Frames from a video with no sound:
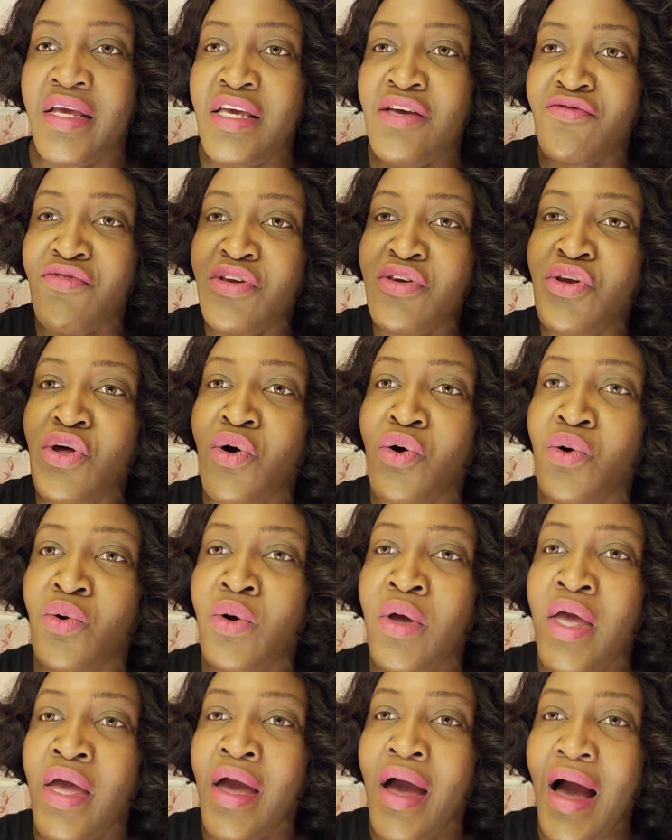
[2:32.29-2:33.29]
even though
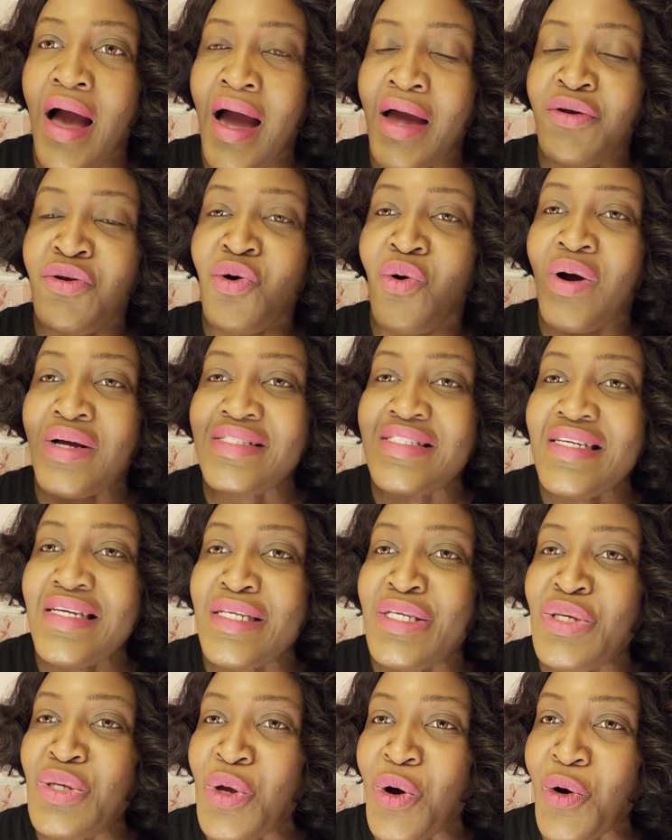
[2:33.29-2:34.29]
I know I
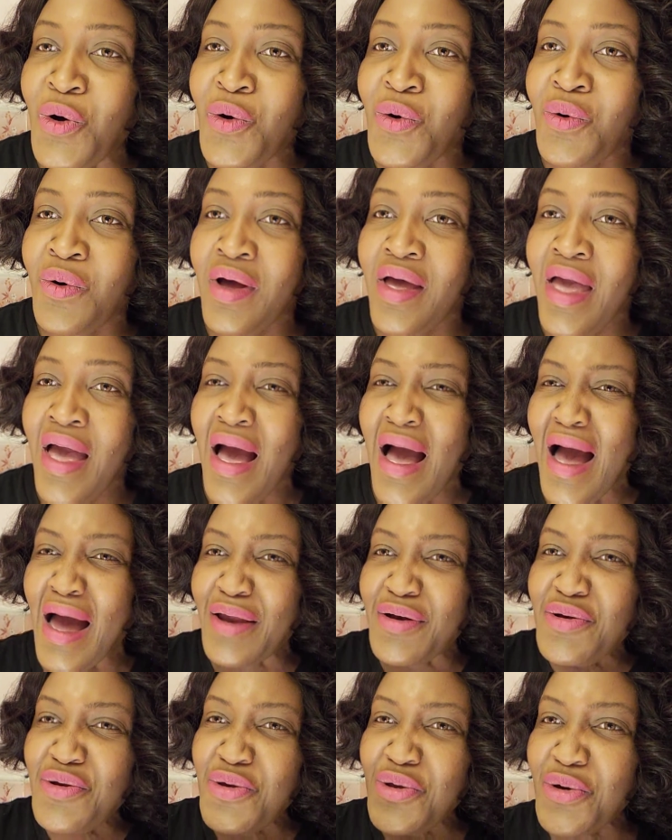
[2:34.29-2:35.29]
didn't know, I
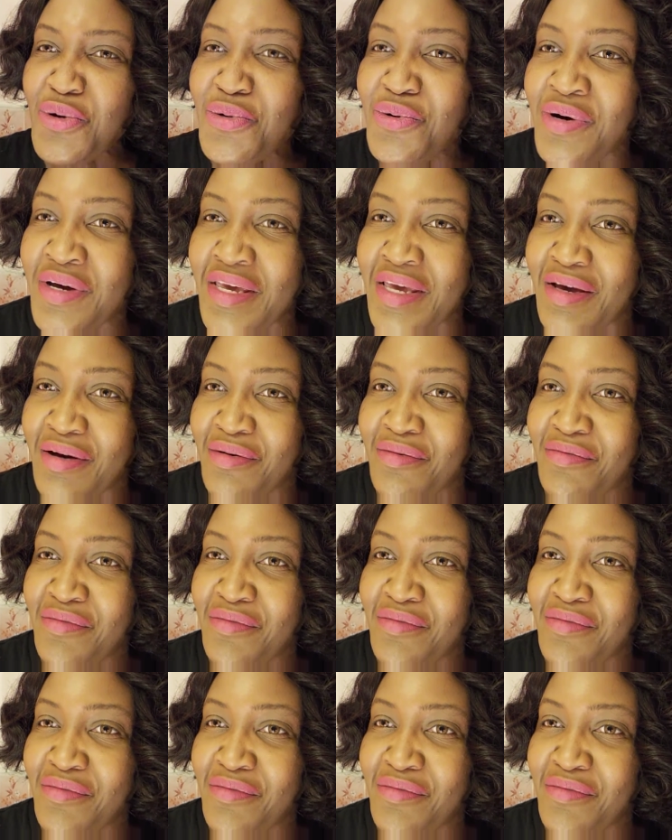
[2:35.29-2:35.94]
knew him